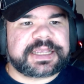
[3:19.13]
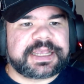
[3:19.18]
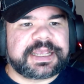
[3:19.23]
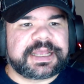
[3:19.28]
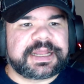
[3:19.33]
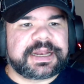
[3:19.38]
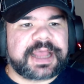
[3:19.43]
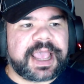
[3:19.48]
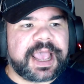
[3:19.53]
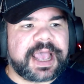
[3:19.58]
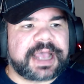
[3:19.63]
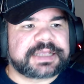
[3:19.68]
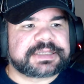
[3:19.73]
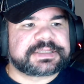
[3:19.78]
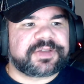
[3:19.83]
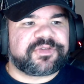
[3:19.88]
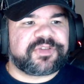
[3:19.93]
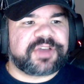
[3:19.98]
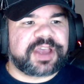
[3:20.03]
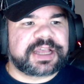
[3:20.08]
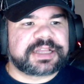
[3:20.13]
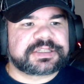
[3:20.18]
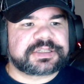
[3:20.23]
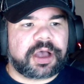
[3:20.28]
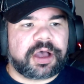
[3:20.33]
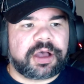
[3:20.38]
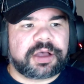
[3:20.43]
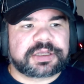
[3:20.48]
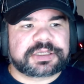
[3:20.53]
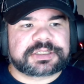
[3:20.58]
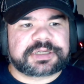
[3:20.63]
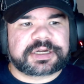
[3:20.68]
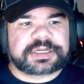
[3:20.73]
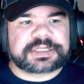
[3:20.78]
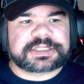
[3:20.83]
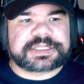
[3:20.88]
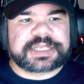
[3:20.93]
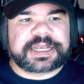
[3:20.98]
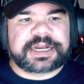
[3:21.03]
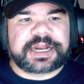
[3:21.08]
in as the fans all
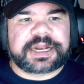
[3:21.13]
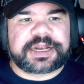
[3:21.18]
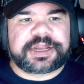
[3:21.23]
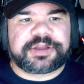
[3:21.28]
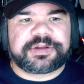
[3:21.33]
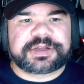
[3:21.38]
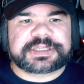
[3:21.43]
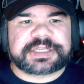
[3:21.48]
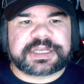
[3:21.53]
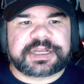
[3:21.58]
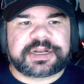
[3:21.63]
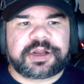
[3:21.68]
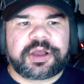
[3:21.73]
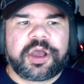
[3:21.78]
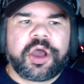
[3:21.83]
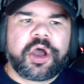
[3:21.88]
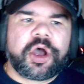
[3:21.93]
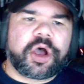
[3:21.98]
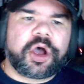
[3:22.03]
start singing in unison.